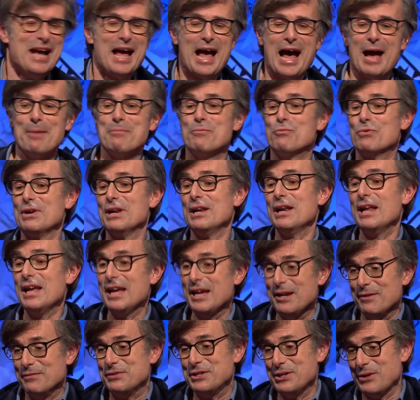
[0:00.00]
I'm
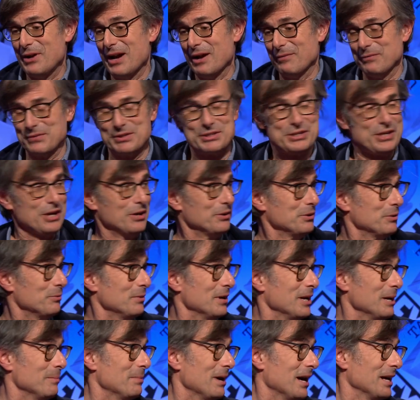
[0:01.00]
relieved you haven't shown the
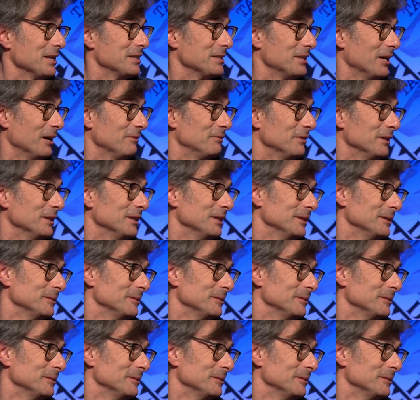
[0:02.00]
really bad stuff.